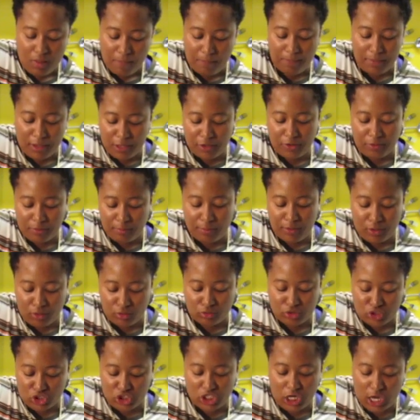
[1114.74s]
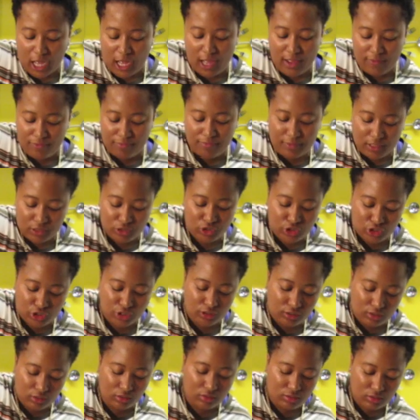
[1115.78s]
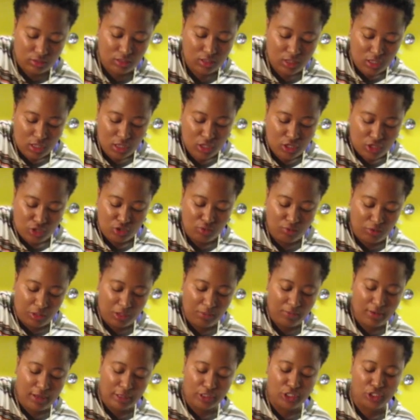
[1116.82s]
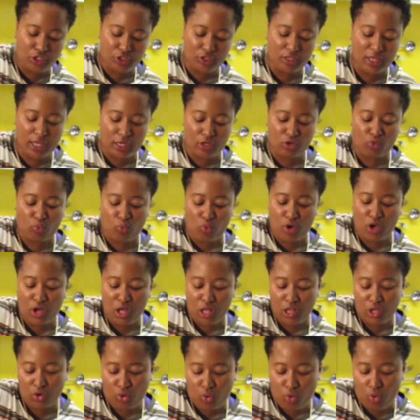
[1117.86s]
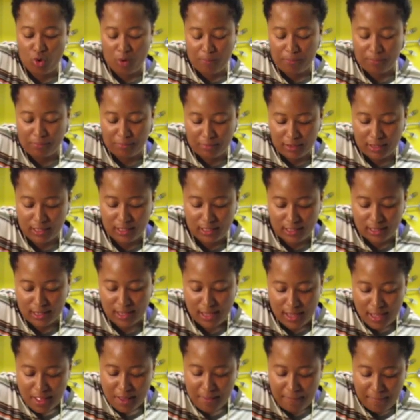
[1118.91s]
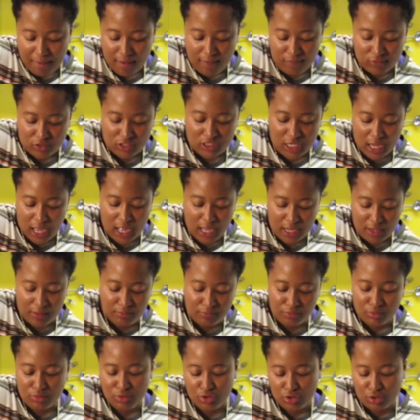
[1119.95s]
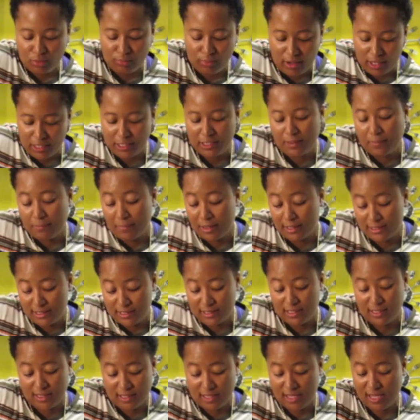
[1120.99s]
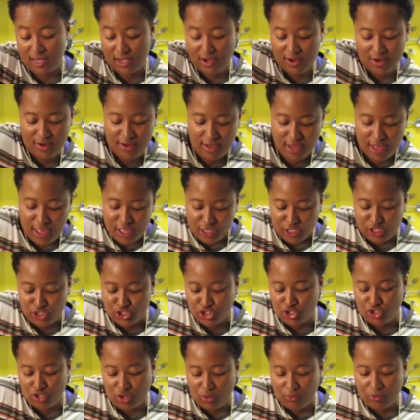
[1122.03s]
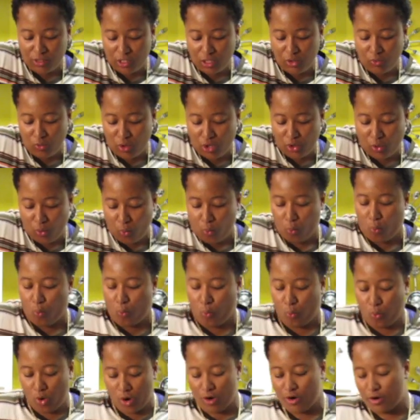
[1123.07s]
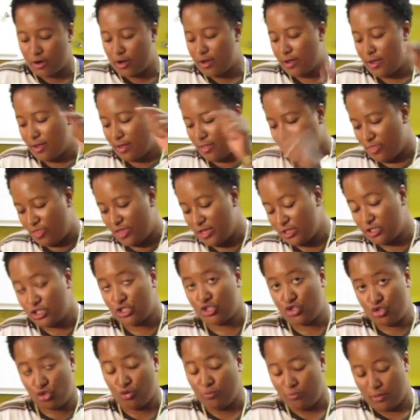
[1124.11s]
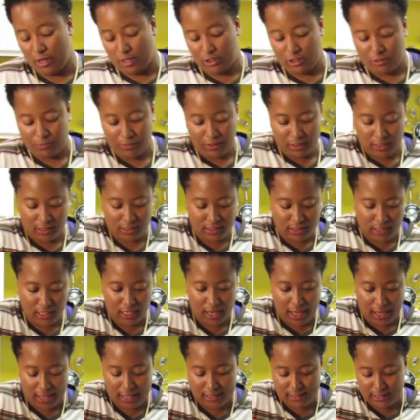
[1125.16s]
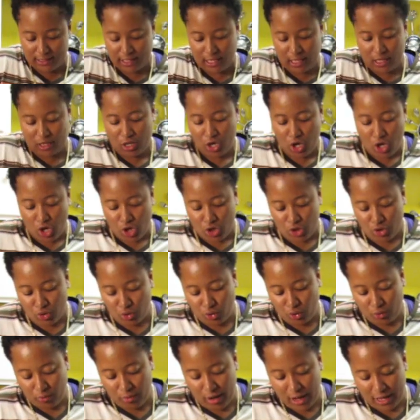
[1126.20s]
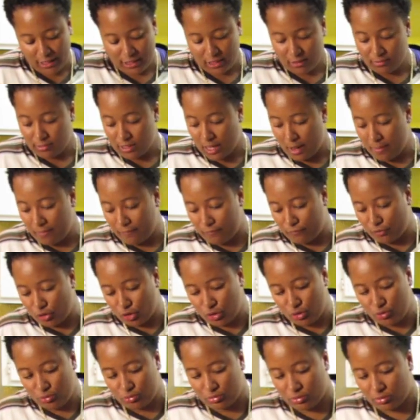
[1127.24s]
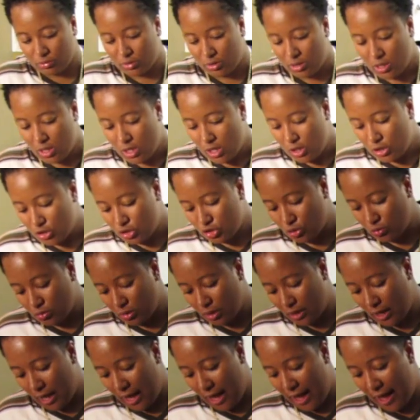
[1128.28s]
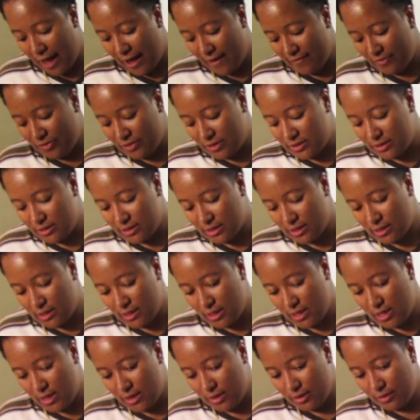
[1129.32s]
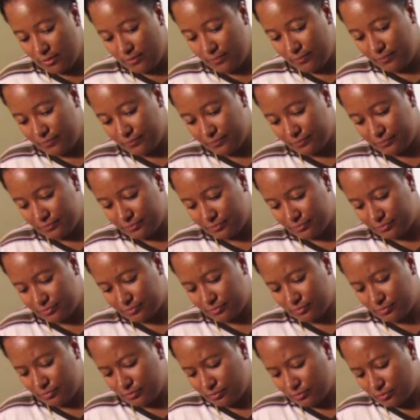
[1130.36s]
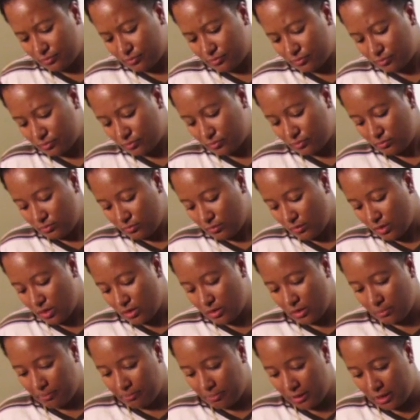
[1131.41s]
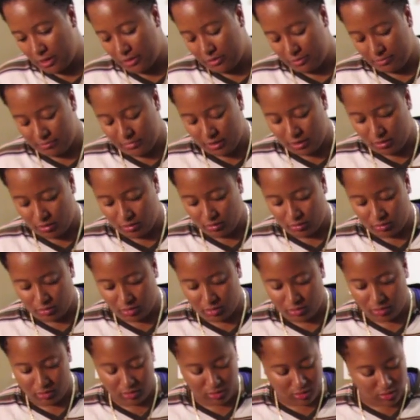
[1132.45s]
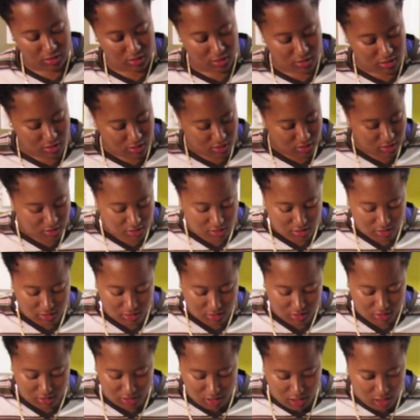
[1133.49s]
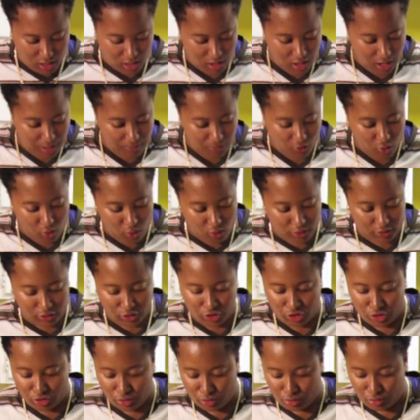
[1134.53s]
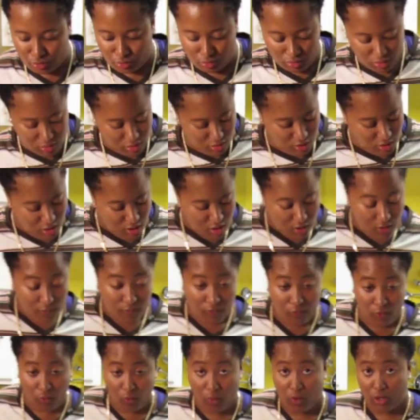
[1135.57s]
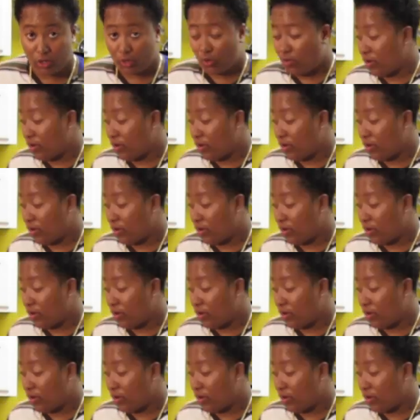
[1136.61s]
buttermilk chive mixture. You want to make sure that it's well incorporated by the time you're ready to mix it in here, because you don't really want to work this too much, because then, like I said, you'll create some type of gluten. So we're going to add this in here, the buttermilk. Now I'm going to, for 1